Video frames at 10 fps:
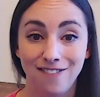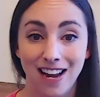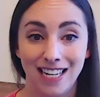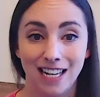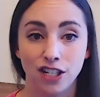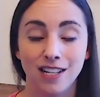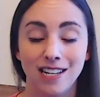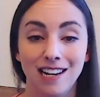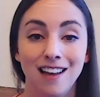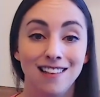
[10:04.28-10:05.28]

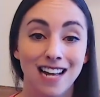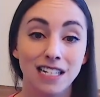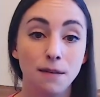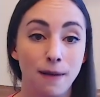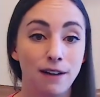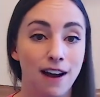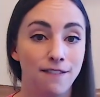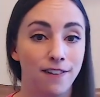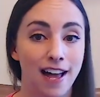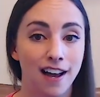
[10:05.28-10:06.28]
financially, that's a big red
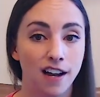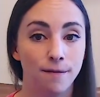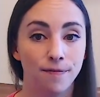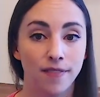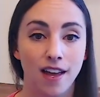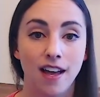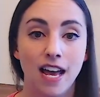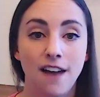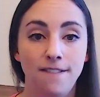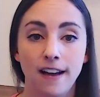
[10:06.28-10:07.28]
flag.
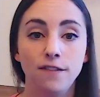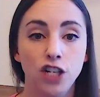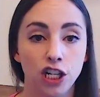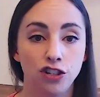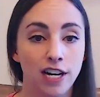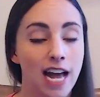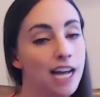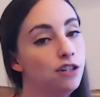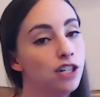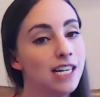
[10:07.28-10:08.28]
If they have children, I
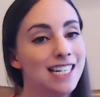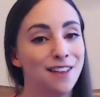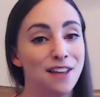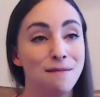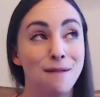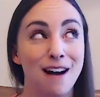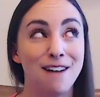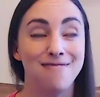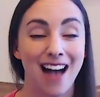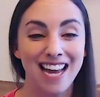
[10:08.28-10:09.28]
usually tell them
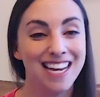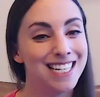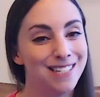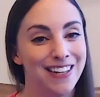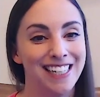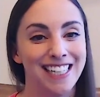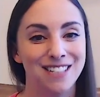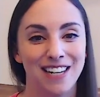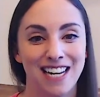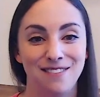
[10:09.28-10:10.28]
about my experience
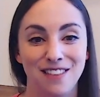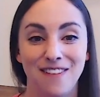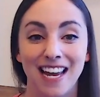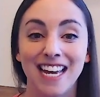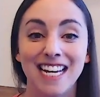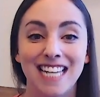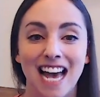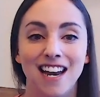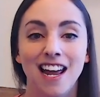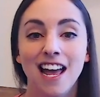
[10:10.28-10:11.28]
working with my kids
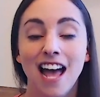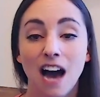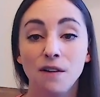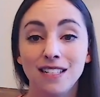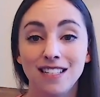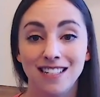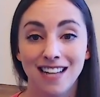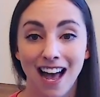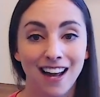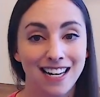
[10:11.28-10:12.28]
and how it's
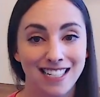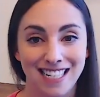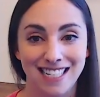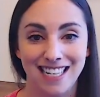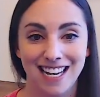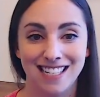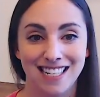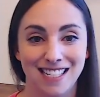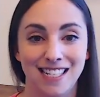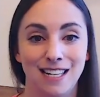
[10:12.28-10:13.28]
not as easy as it
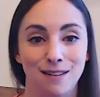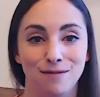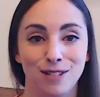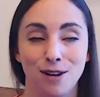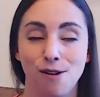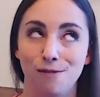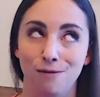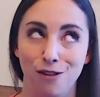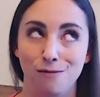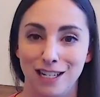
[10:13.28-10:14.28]
seems. Go
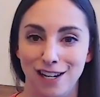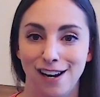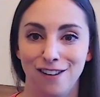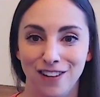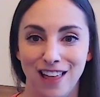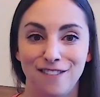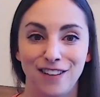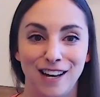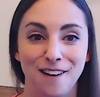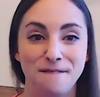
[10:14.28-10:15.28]
through my channel for that video.